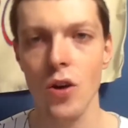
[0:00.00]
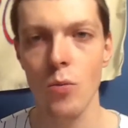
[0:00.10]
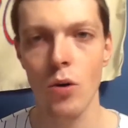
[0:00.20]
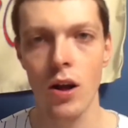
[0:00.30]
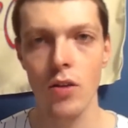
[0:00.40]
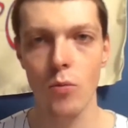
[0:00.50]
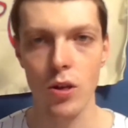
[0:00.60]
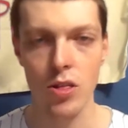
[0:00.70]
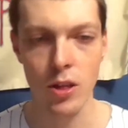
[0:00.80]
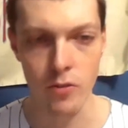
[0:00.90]

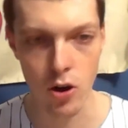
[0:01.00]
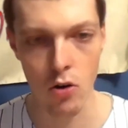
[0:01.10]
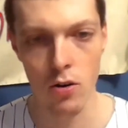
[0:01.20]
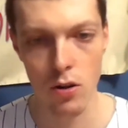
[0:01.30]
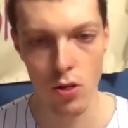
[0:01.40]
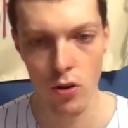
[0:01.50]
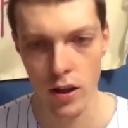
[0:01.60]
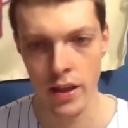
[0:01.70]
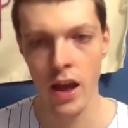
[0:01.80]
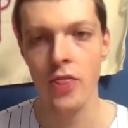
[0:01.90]
what Steve Cohen is
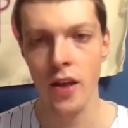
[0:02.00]
looking at.